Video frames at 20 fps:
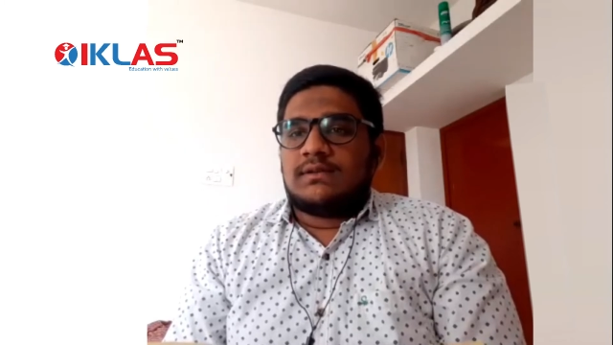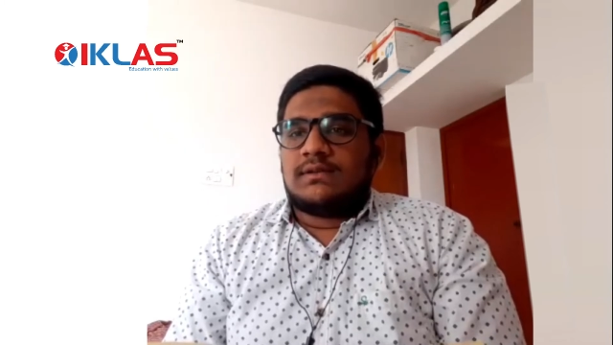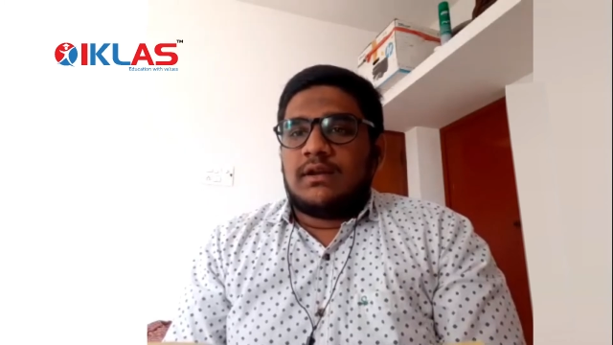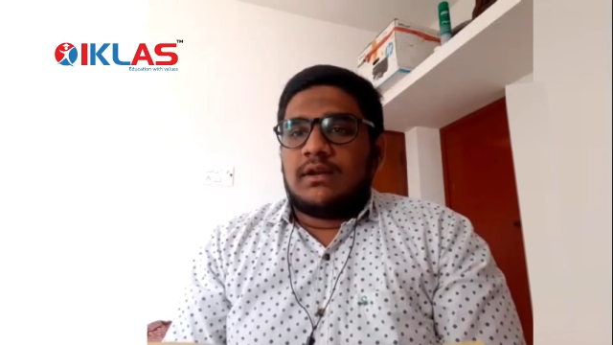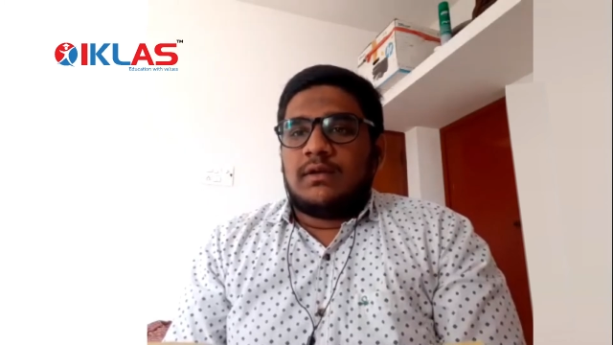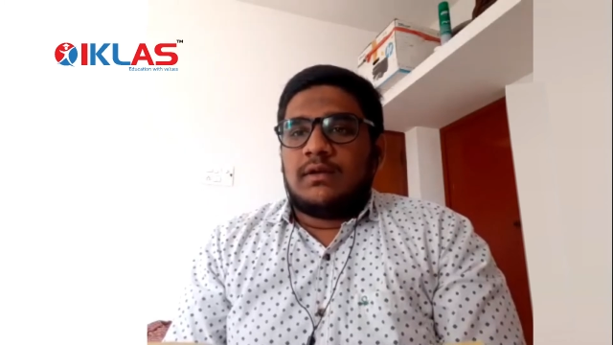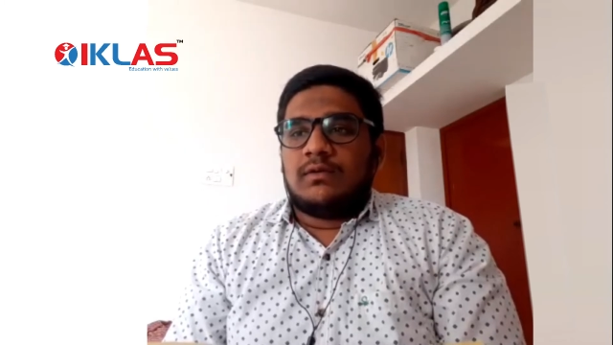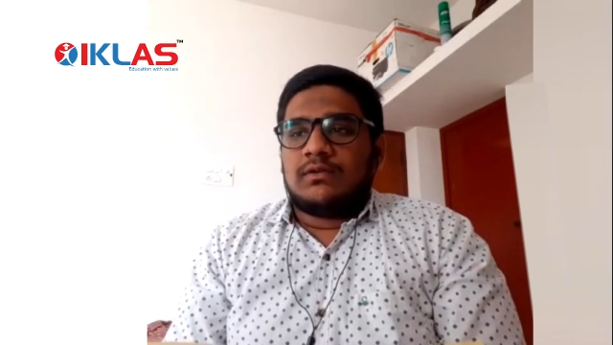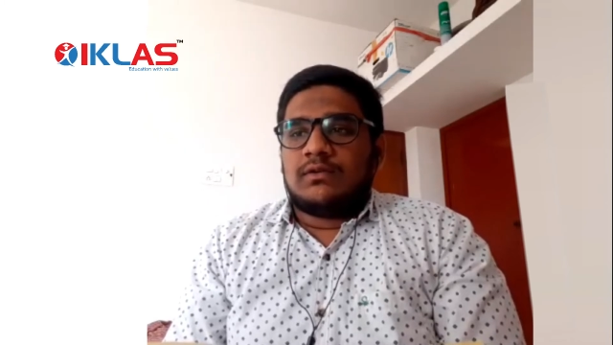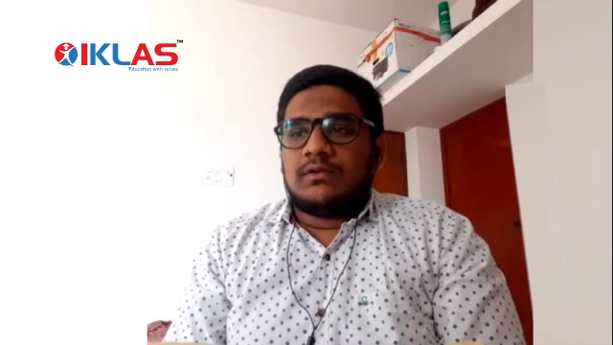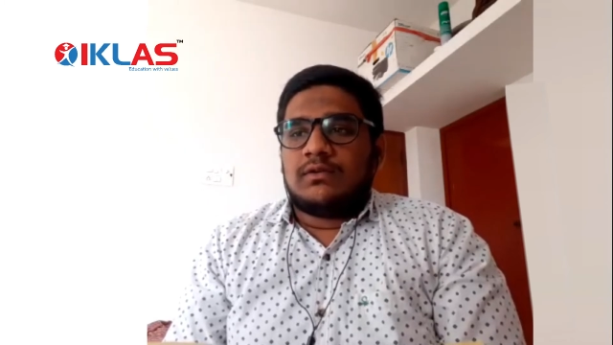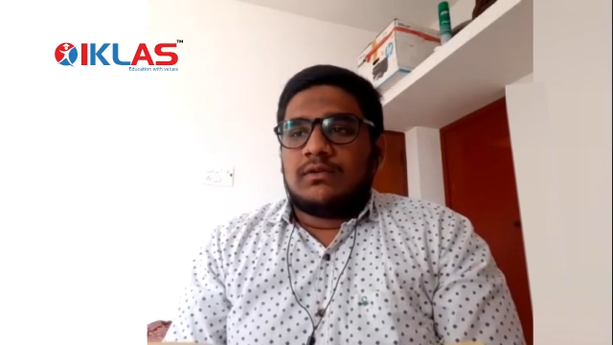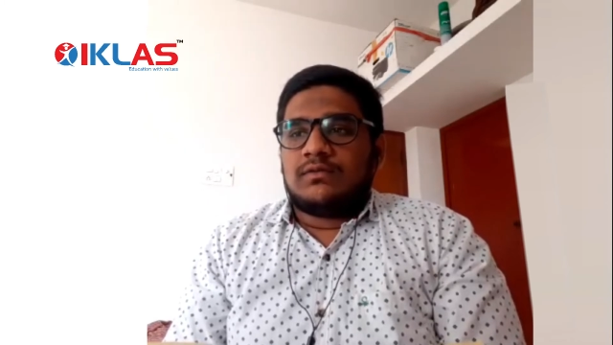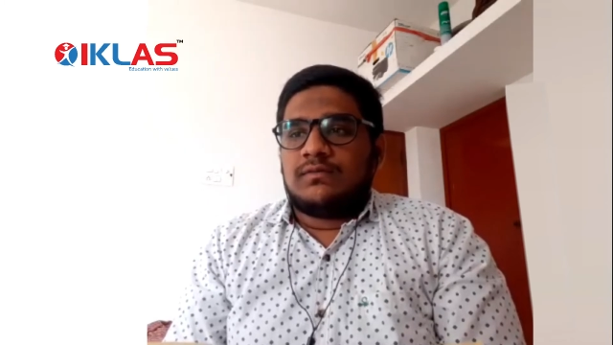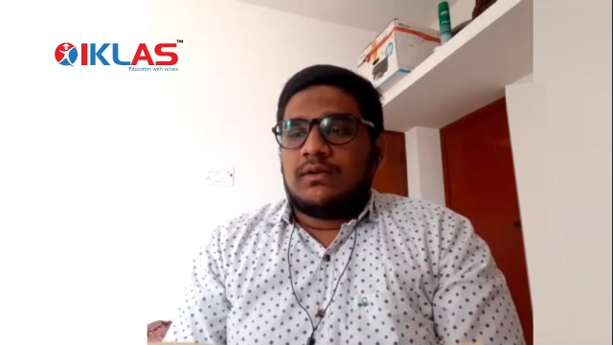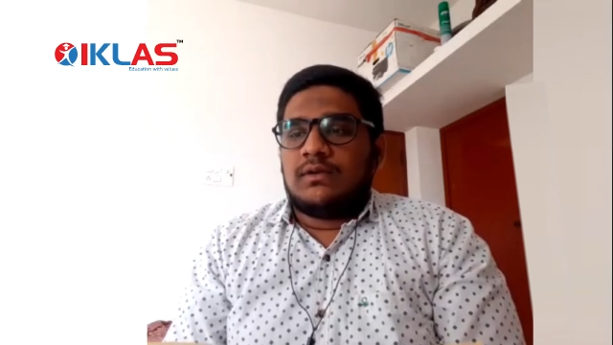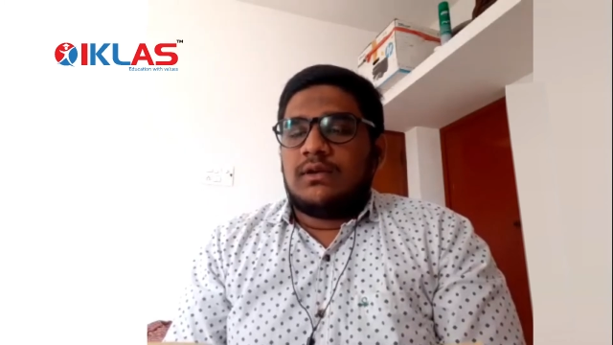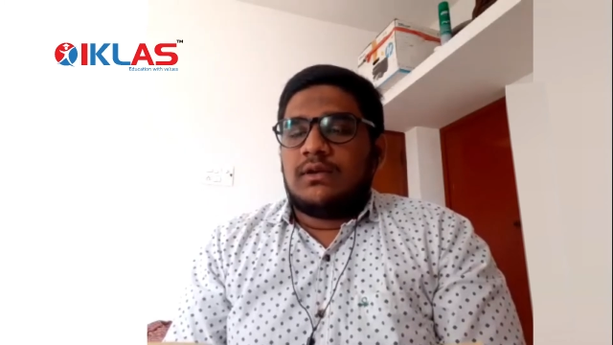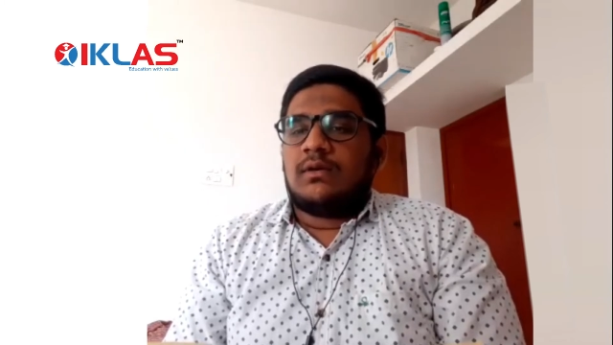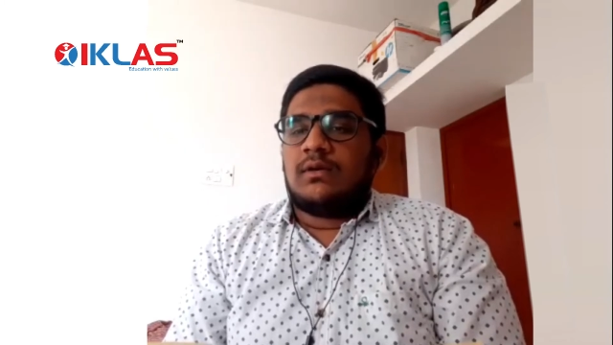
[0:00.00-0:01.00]
and I was
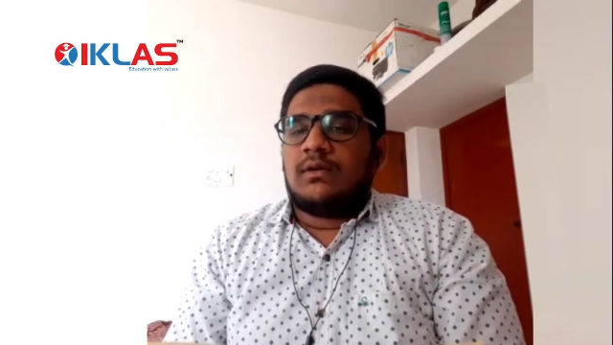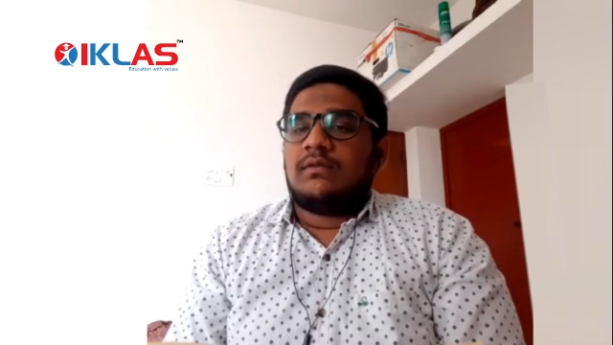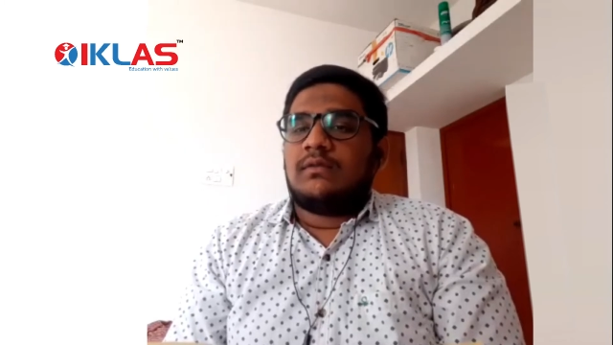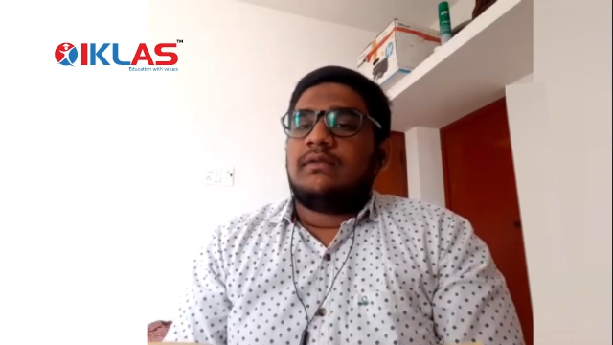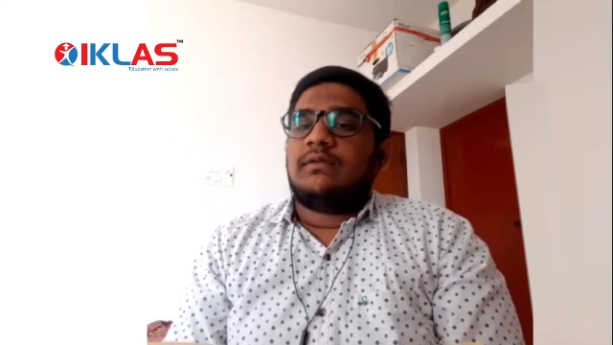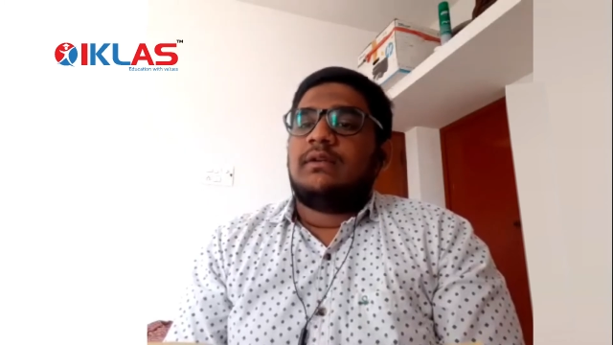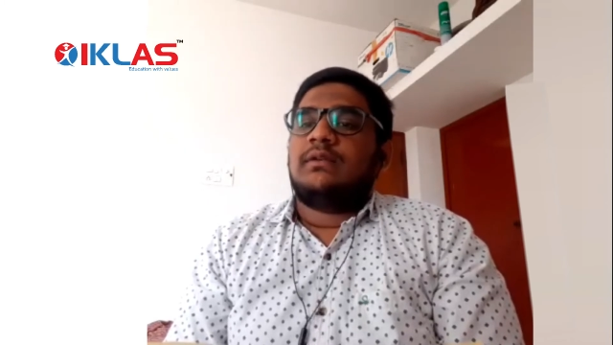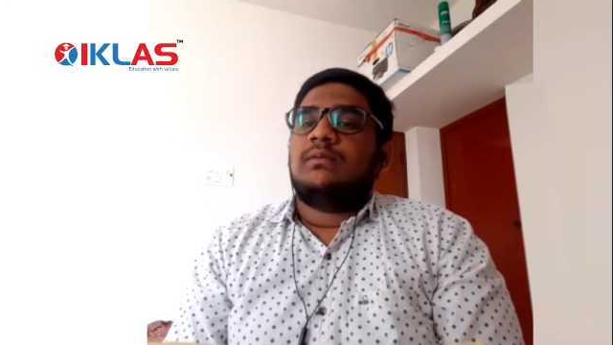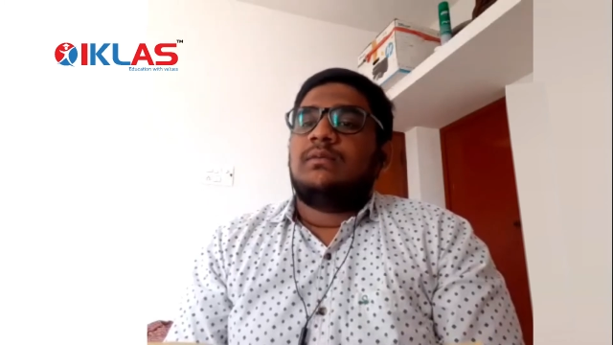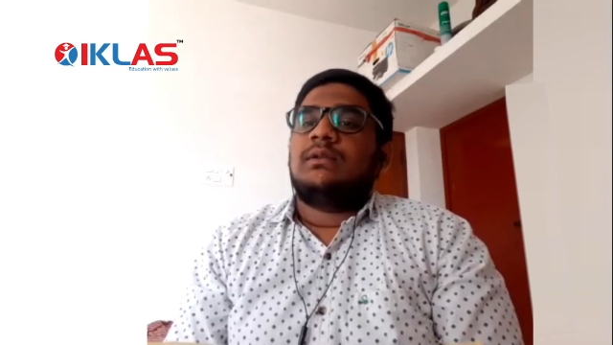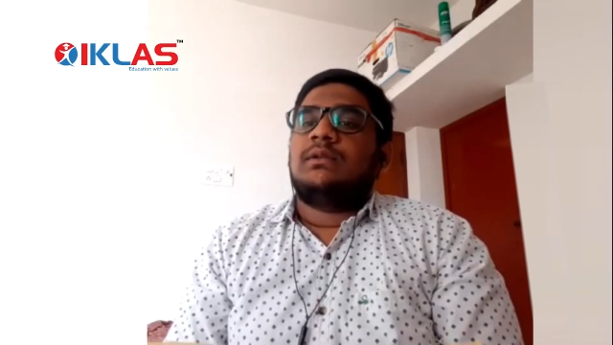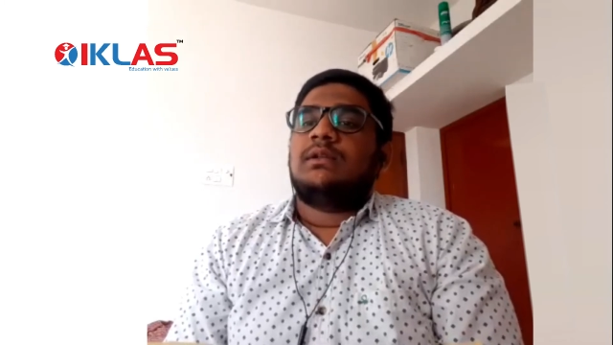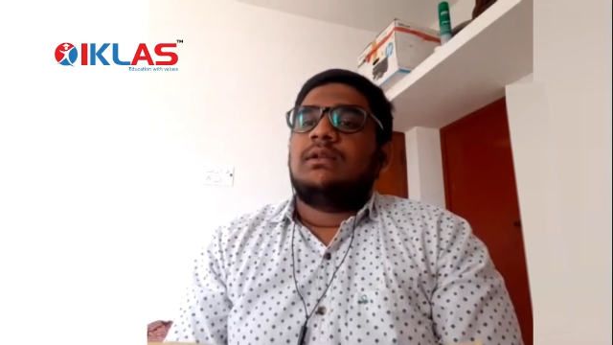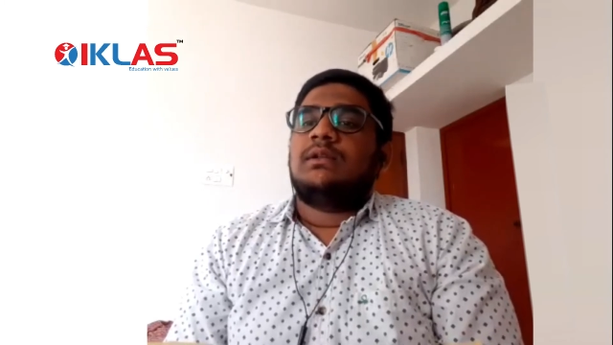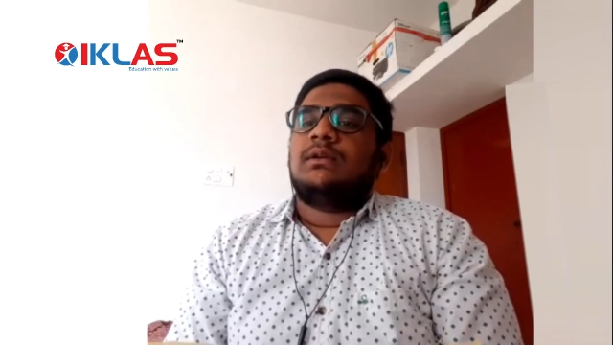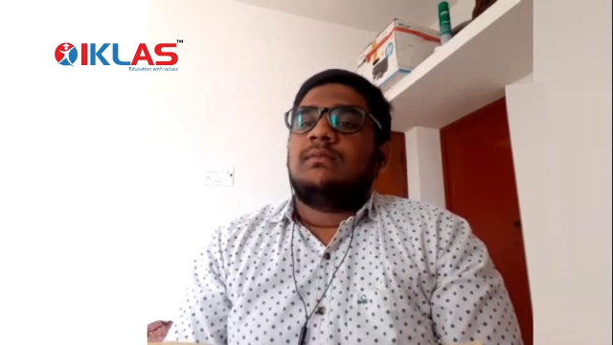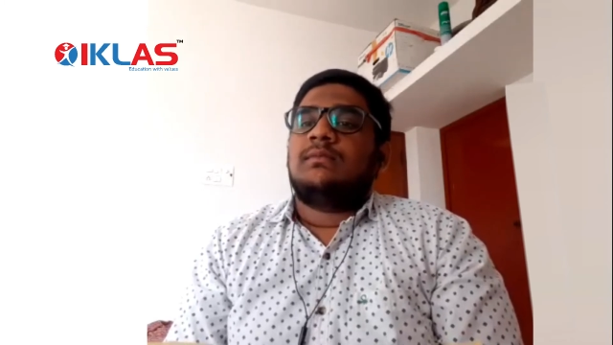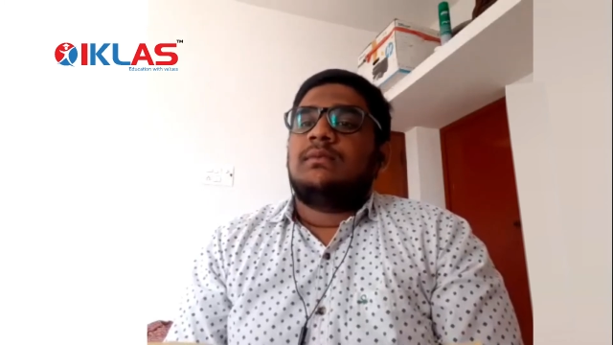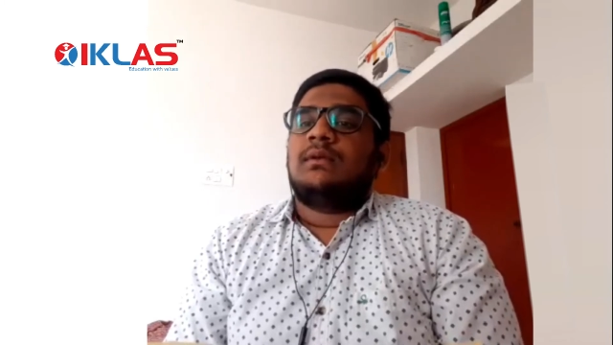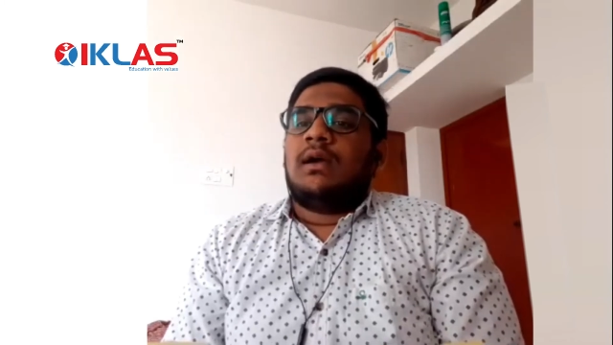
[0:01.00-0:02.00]
fully confident with
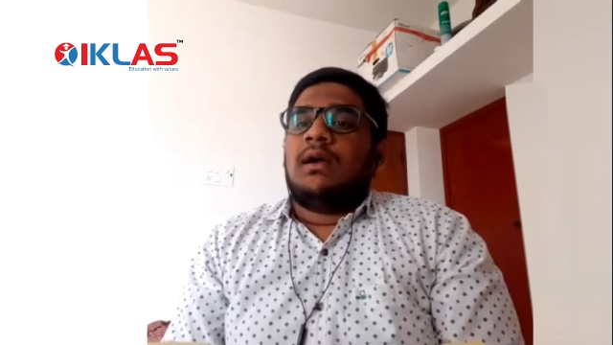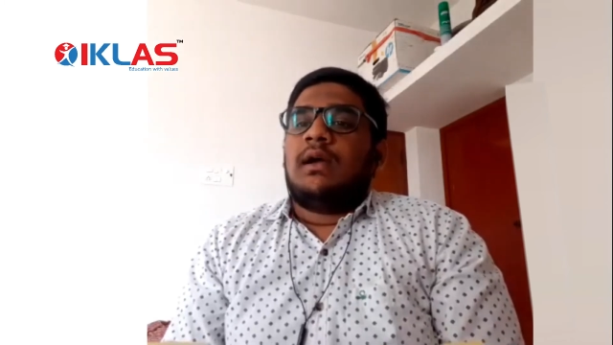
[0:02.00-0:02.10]
them,